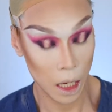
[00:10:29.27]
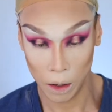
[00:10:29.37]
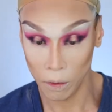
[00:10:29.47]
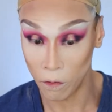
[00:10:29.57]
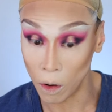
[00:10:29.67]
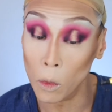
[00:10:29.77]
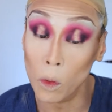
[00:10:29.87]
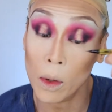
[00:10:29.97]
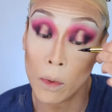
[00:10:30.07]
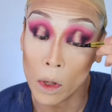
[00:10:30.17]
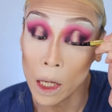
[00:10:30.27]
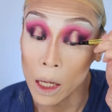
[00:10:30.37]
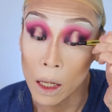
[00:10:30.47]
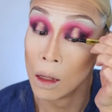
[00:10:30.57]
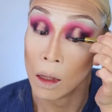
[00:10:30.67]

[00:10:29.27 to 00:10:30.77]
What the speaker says: from Woman Beauty.